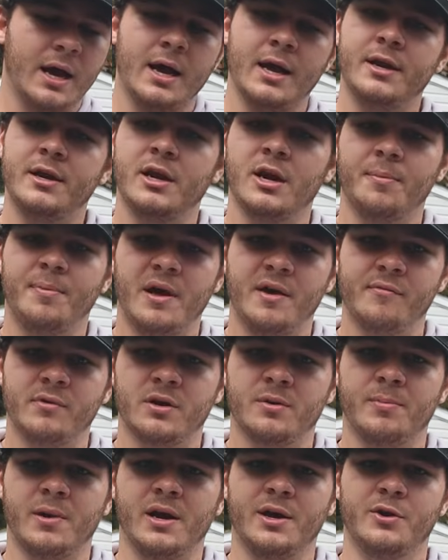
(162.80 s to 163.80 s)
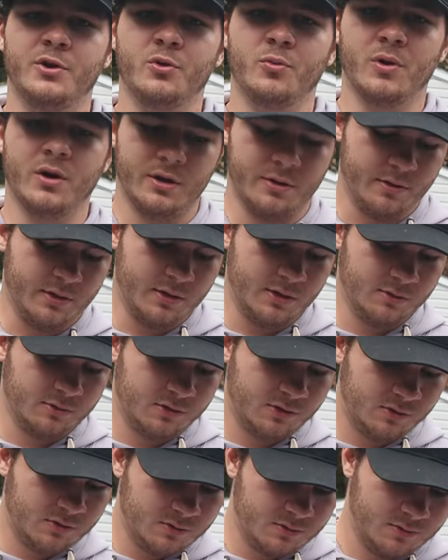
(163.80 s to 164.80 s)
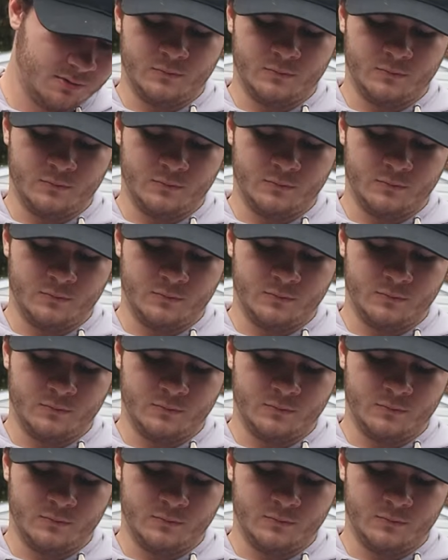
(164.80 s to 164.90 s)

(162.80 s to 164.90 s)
ended up having to buy a new one of those.